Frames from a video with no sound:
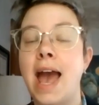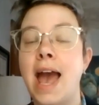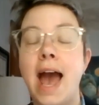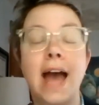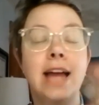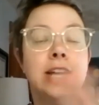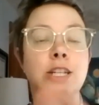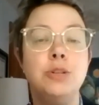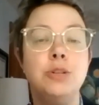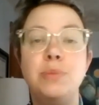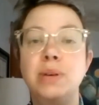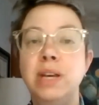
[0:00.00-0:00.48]

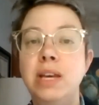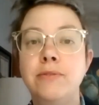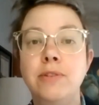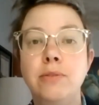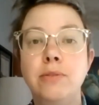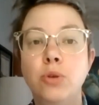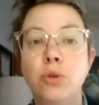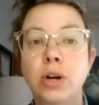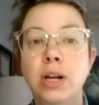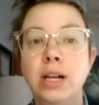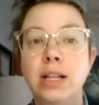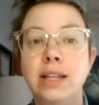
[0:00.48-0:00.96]
And to be even
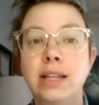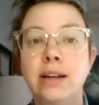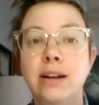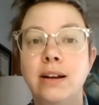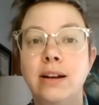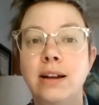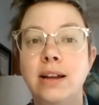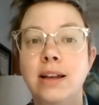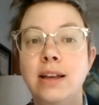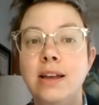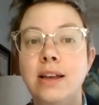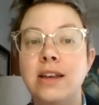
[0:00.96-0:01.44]
more
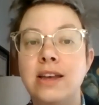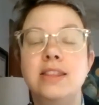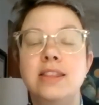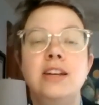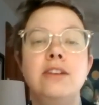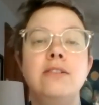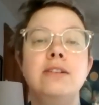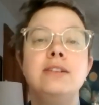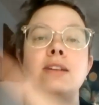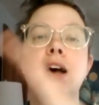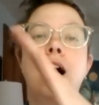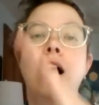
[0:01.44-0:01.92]
clear,
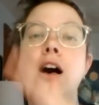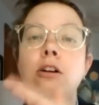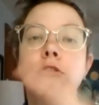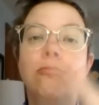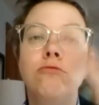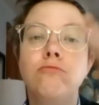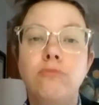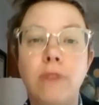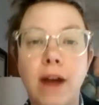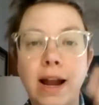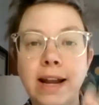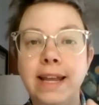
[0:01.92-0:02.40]
there is
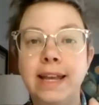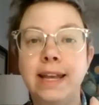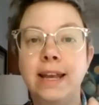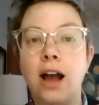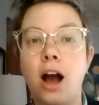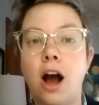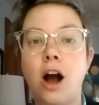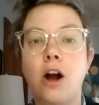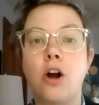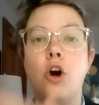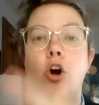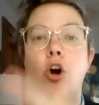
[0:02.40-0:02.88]
already
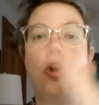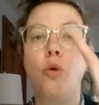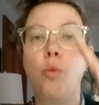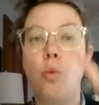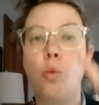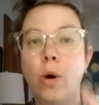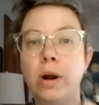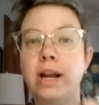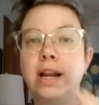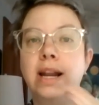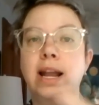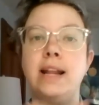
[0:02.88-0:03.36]
a
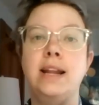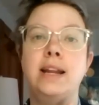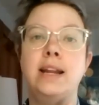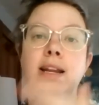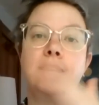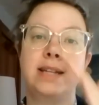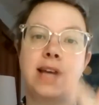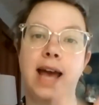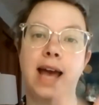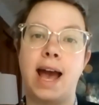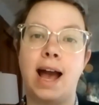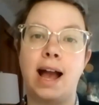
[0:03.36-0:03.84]
coordinated
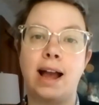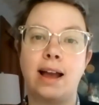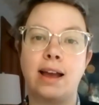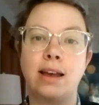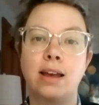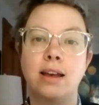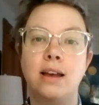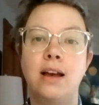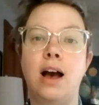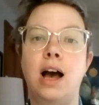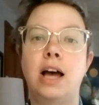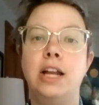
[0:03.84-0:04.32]
attack
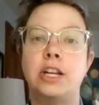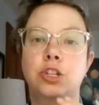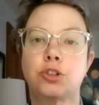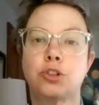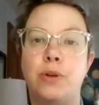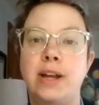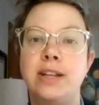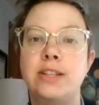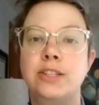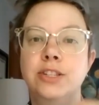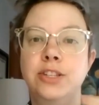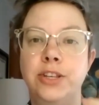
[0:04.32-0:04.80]
on
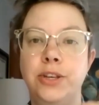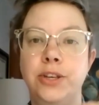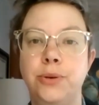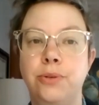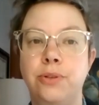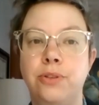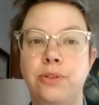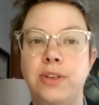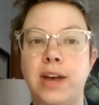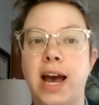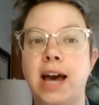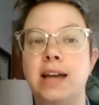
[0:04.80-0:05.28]
trans
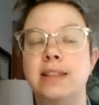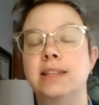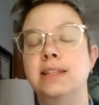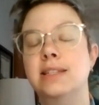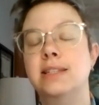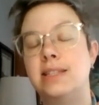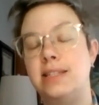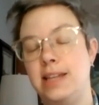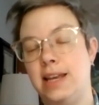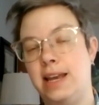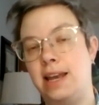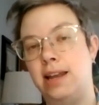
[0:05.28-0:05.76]
youth at the
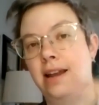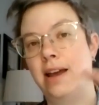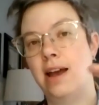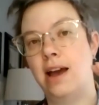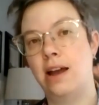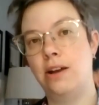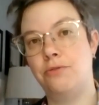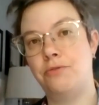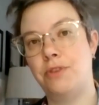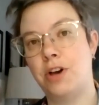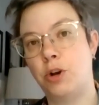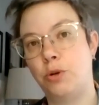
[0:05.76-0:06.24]
state
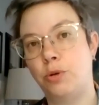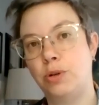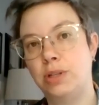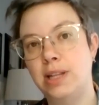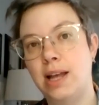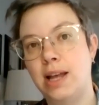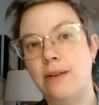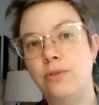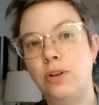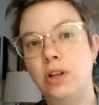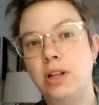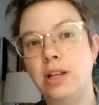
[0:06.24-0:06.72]
and federal
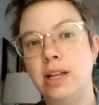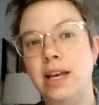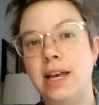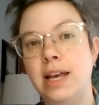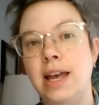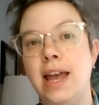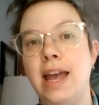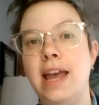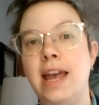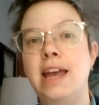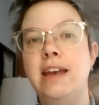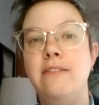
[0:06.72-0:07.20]
level
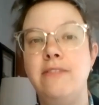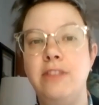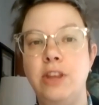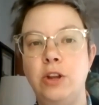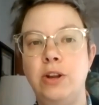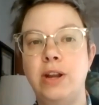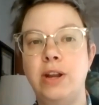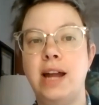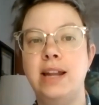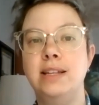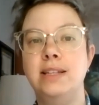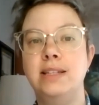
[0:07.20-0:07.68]
in the
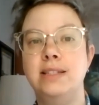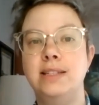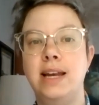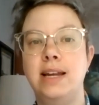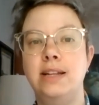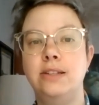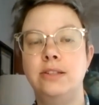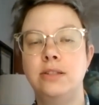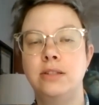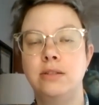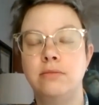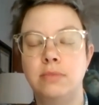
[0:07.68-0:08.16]
United
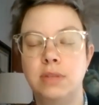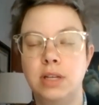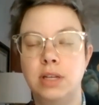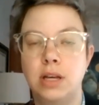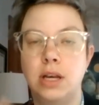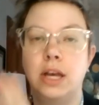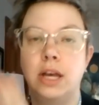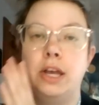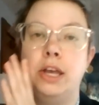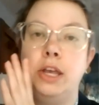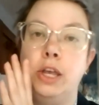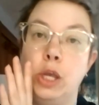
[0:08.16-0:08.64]
States.
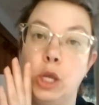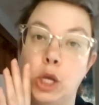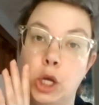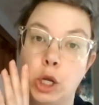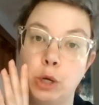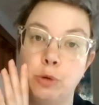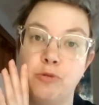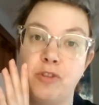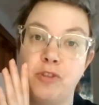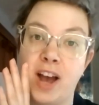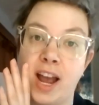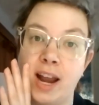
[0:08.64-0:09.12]
You can
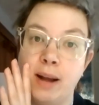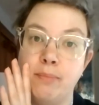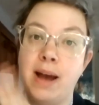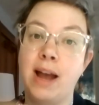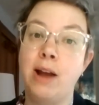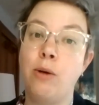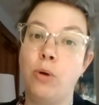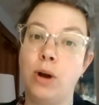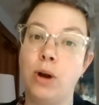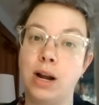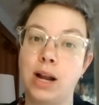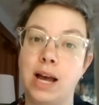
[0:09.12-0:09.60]
find my
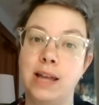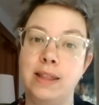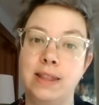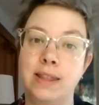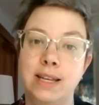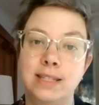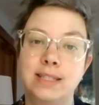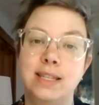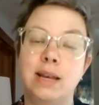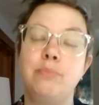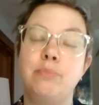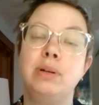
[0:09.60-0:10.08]
work on
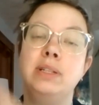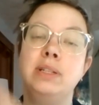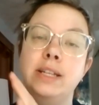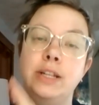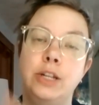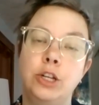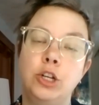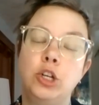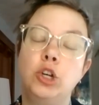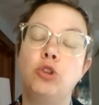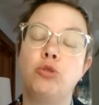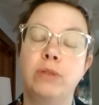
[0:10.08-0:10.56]
this at
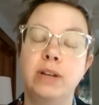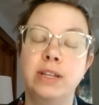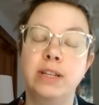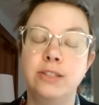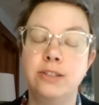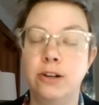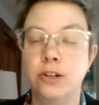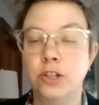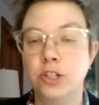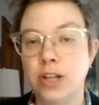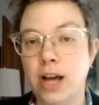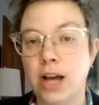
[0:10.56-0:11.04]

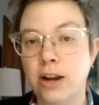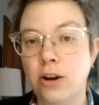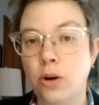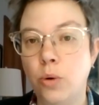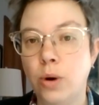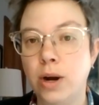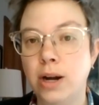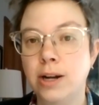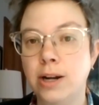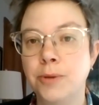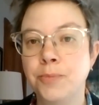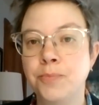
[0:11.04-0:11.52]

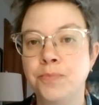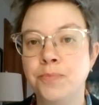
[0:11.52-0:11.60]
politicalresearch.org.